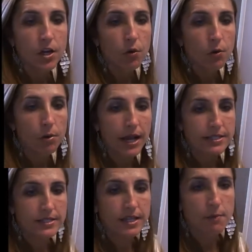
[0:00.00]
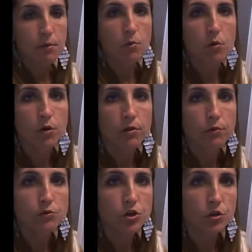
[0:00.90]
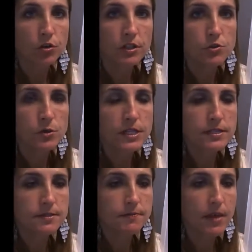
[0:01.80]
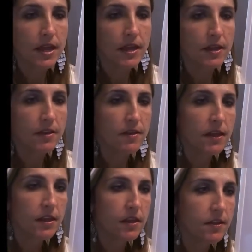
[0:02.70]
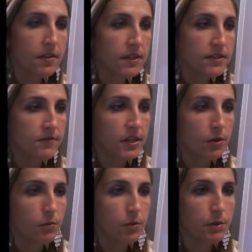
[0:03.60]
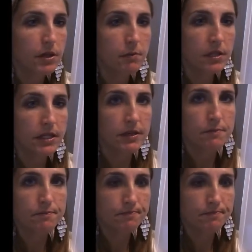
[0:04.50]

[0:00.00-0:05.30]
We'll practice a couple more through journal entries and then this video will be completed.